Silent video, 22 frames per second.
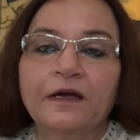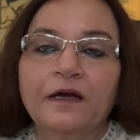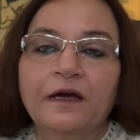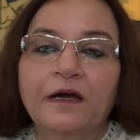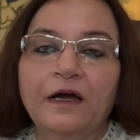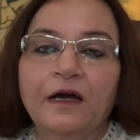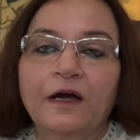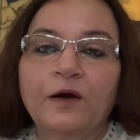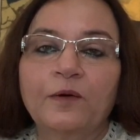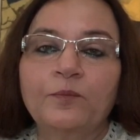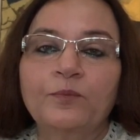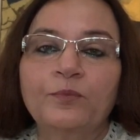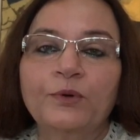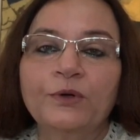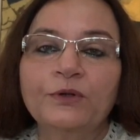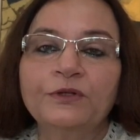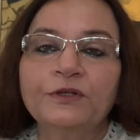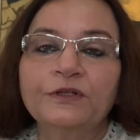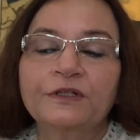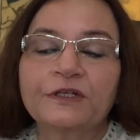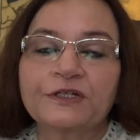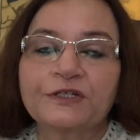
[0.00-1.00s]

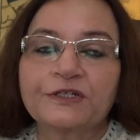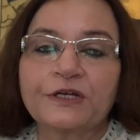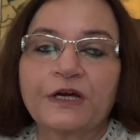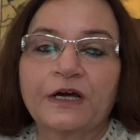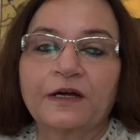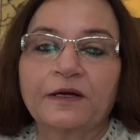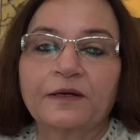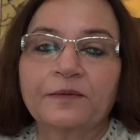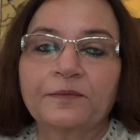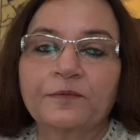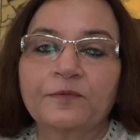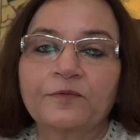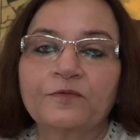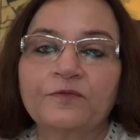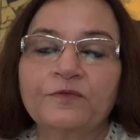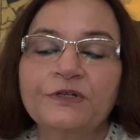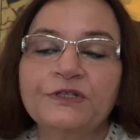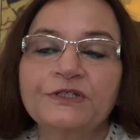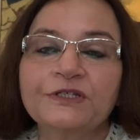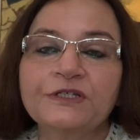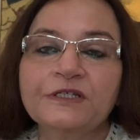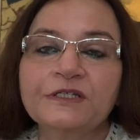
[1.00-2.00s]
Bodh Dasha,
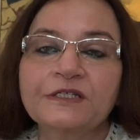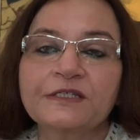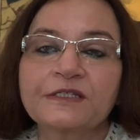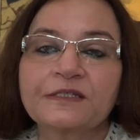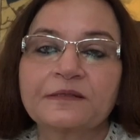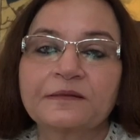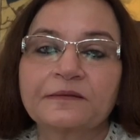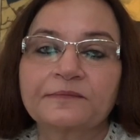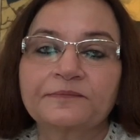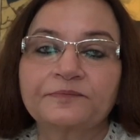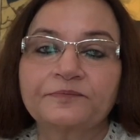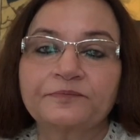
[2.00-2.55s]
which is